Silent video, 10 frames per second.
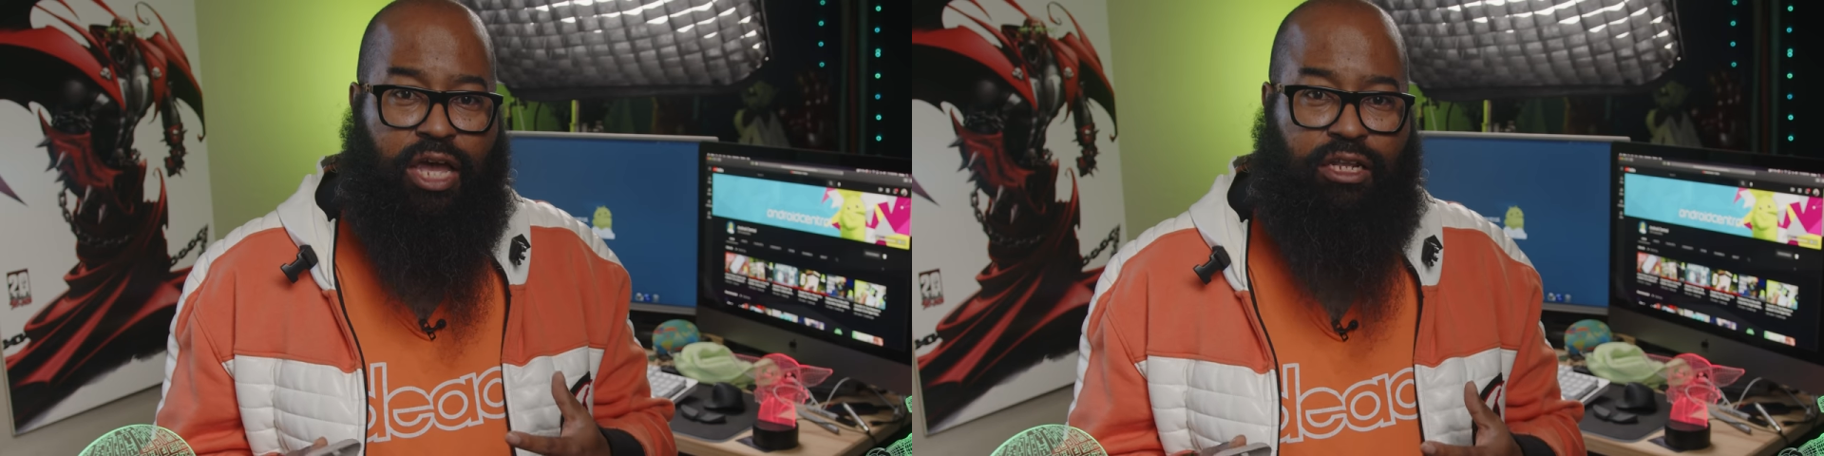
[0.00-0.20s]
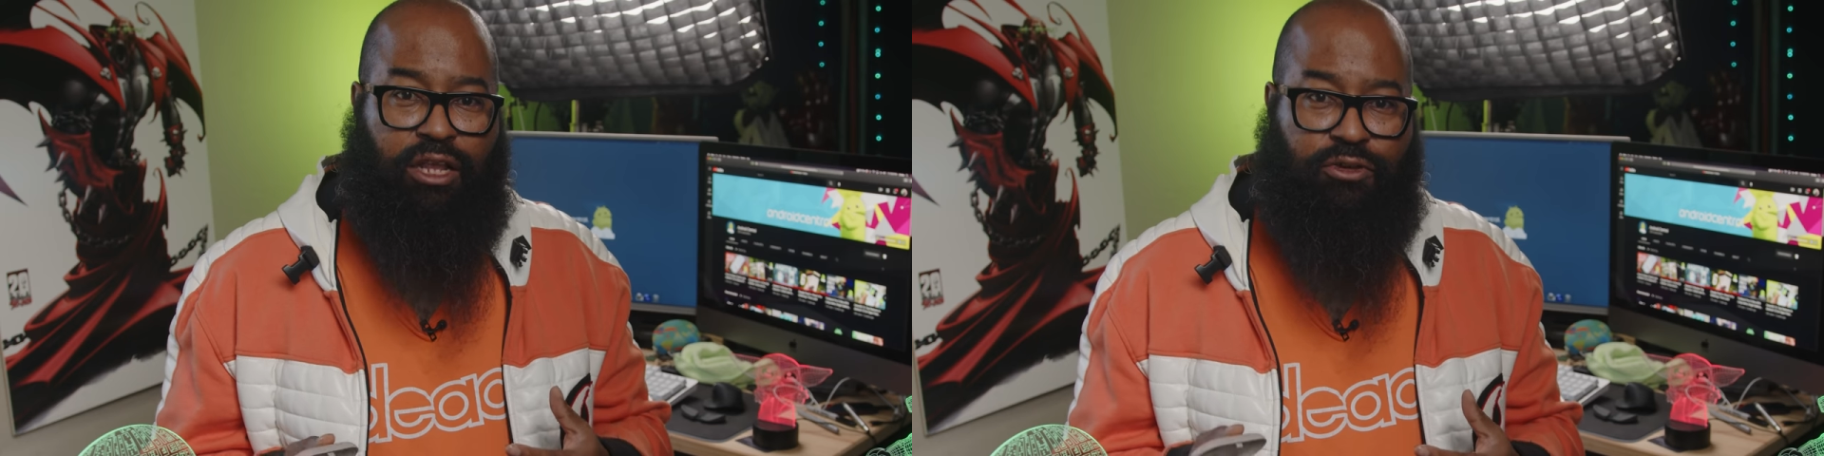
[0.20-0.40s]

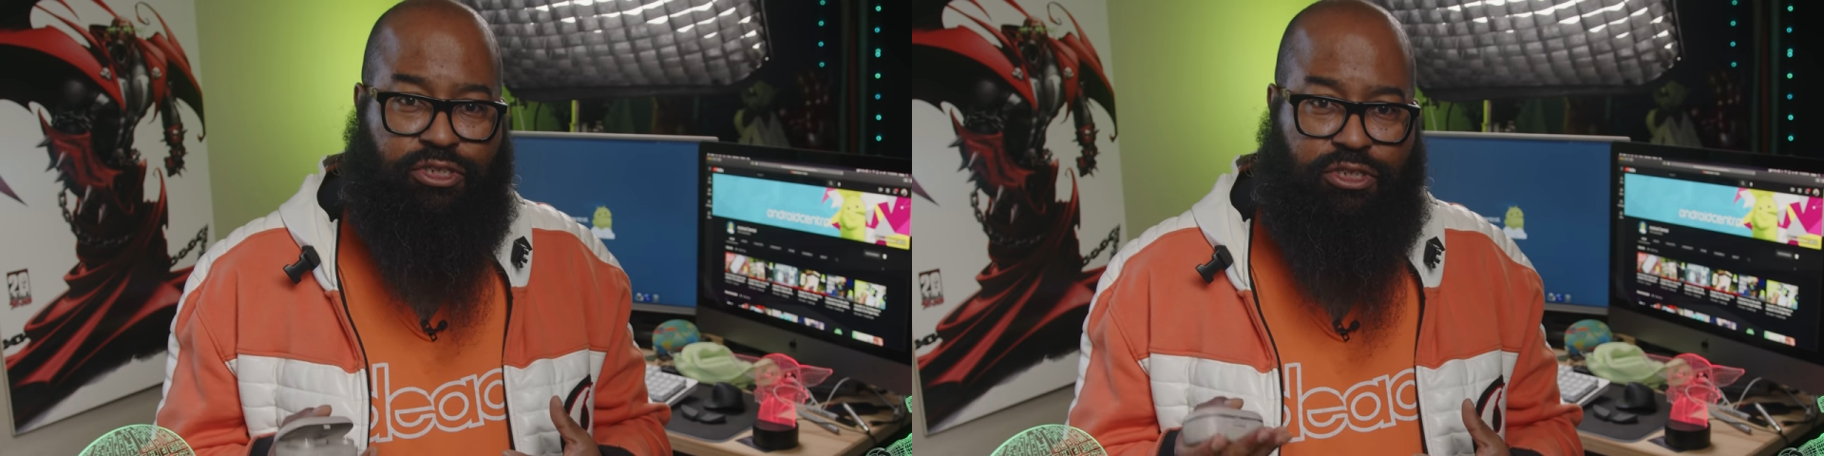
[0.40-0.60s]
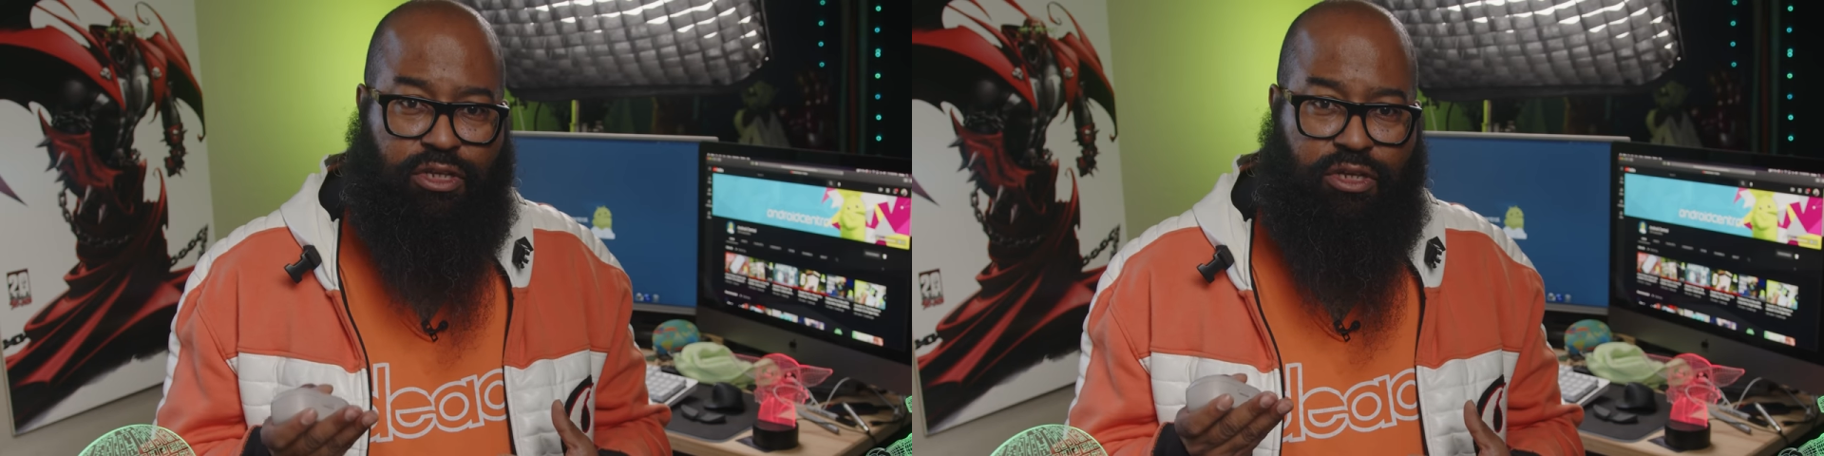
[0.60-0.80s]
and
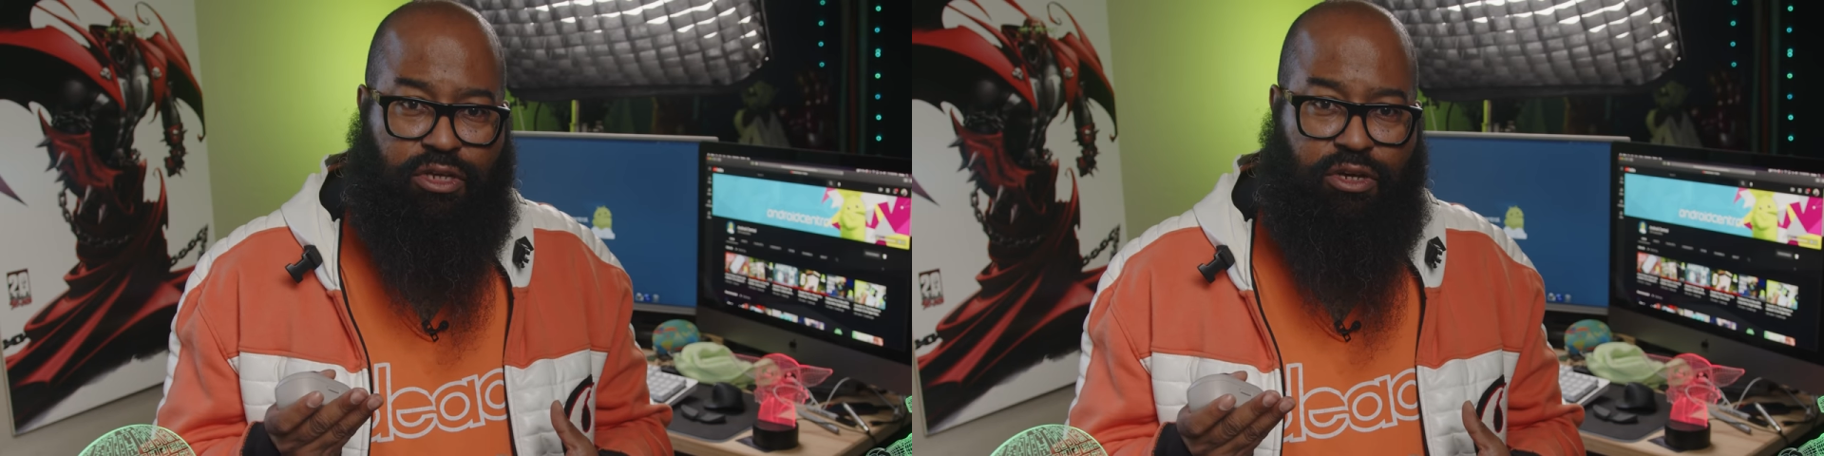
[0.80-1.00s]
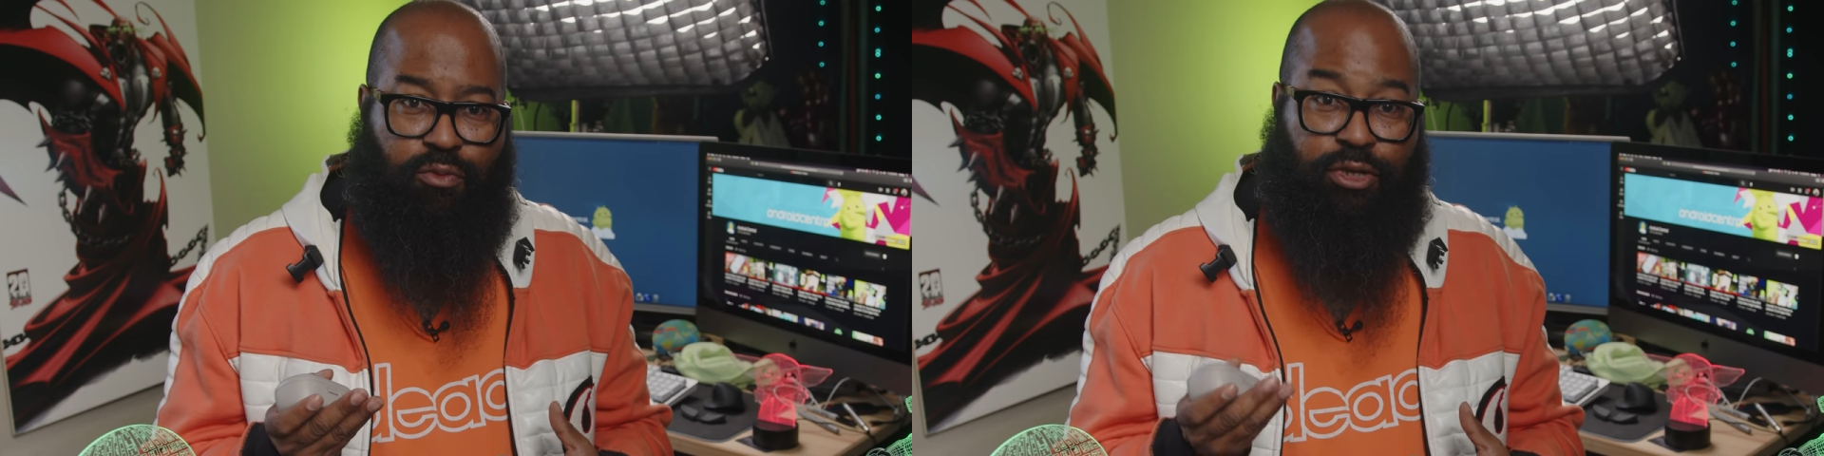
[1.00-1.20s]
closes
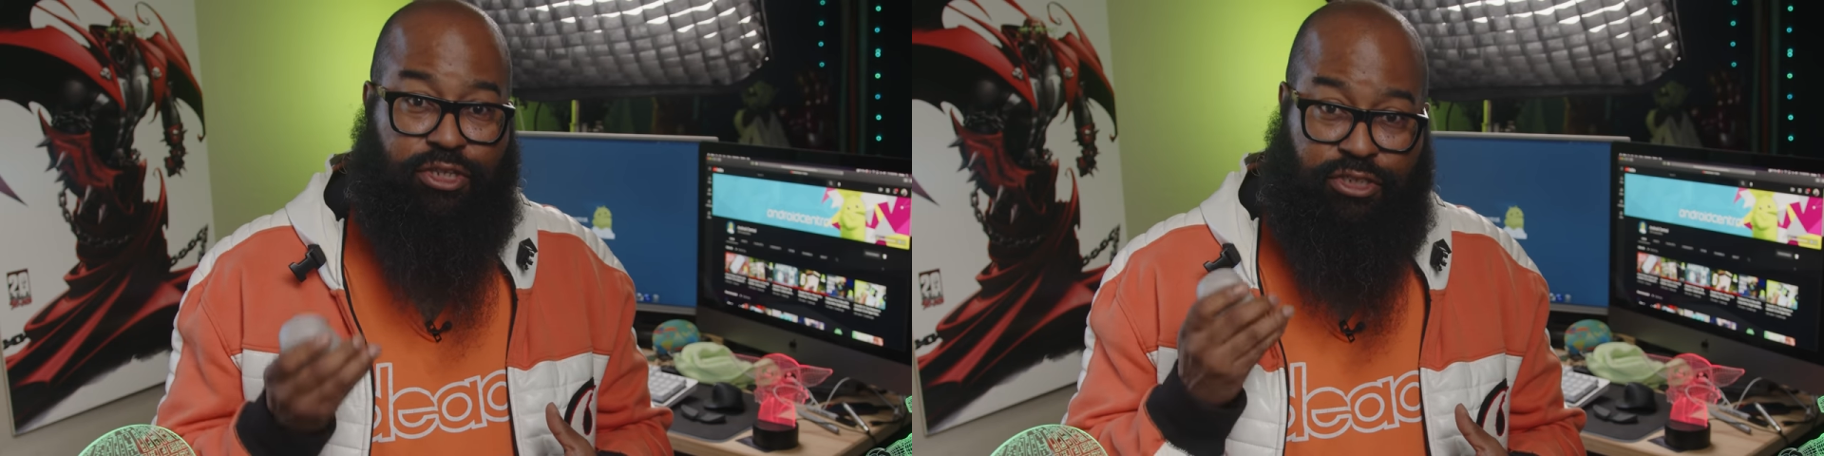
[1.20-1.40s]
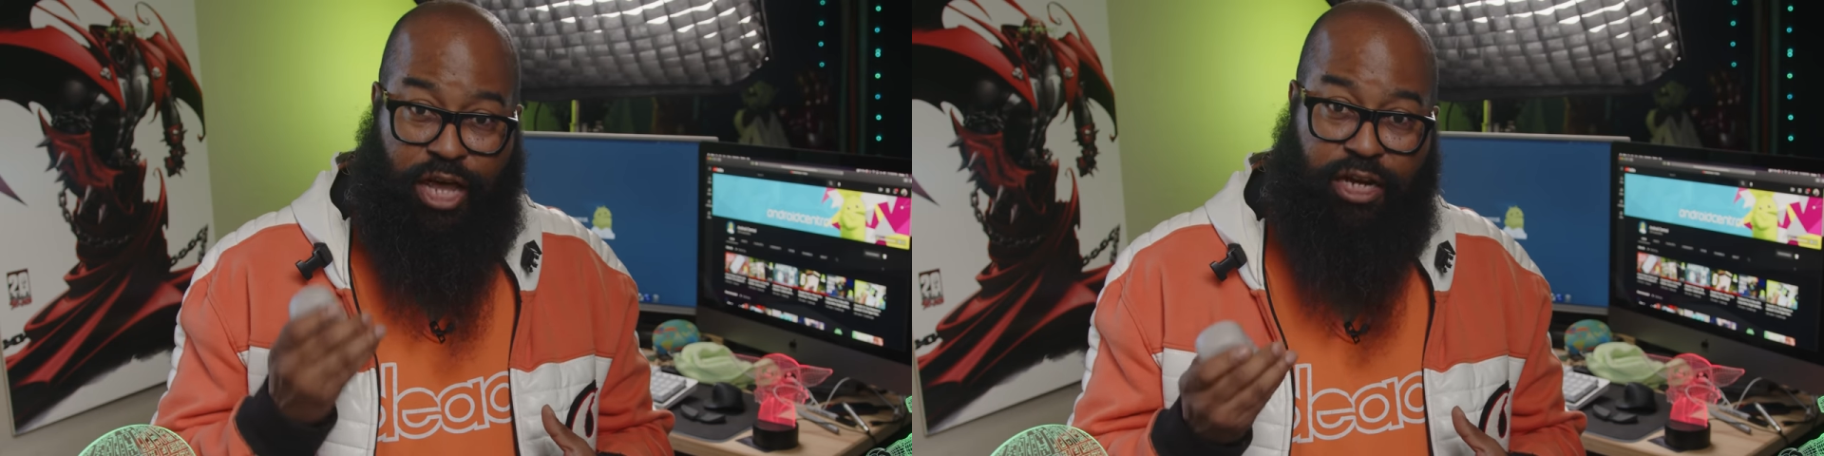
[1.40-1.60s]

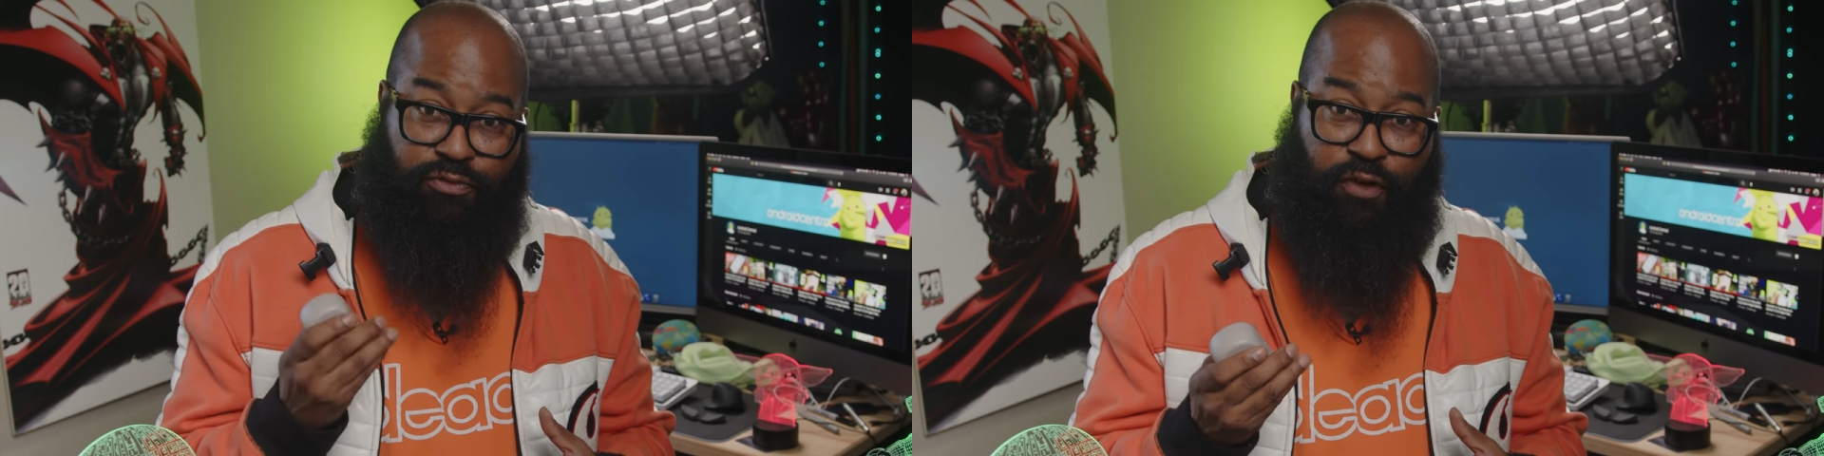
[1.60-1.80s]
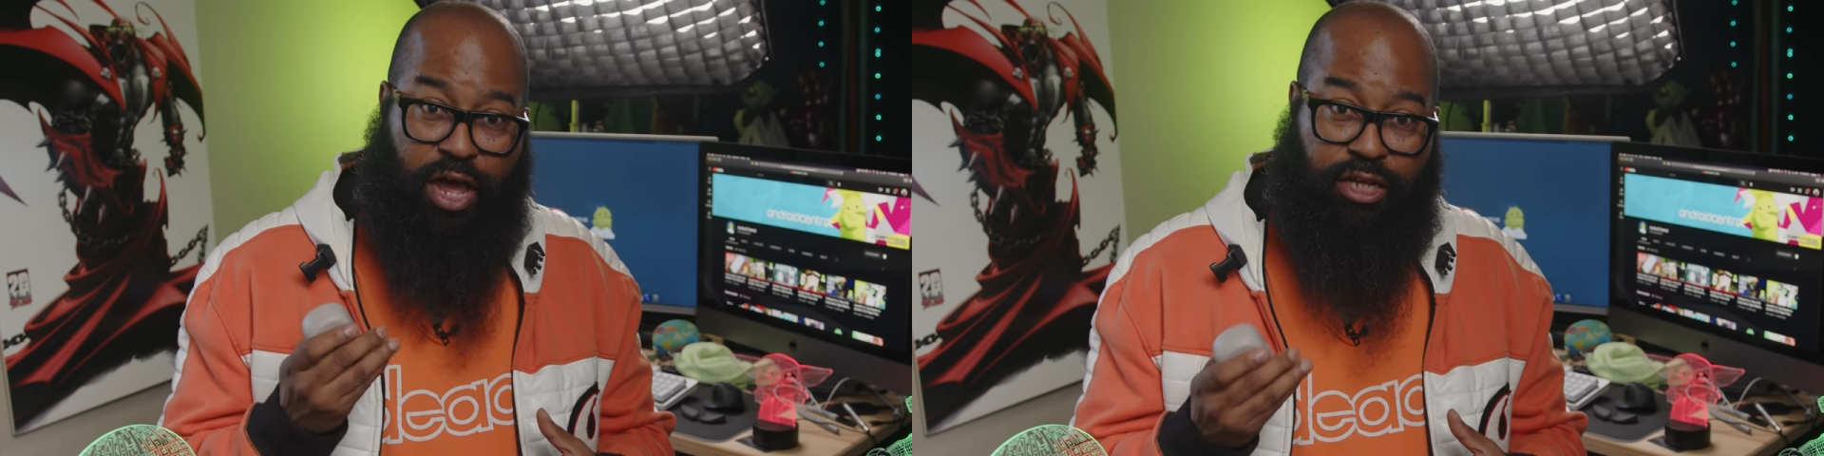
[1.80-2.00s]
with a
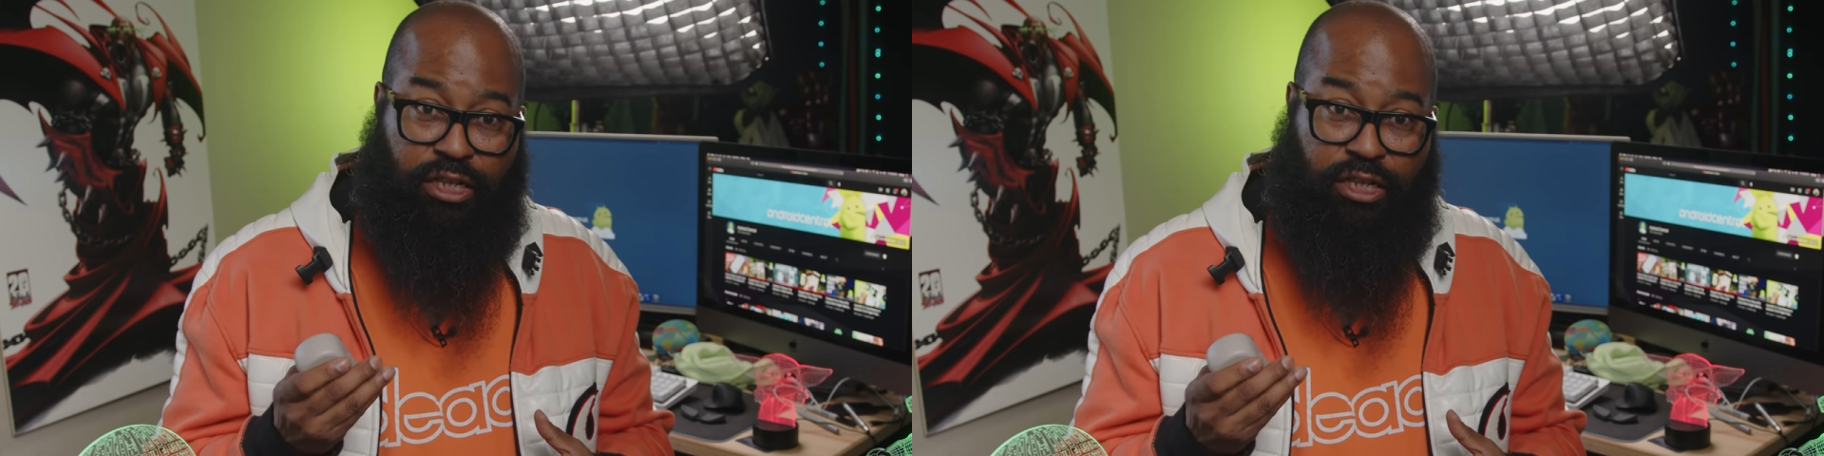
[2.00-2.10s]
satisfying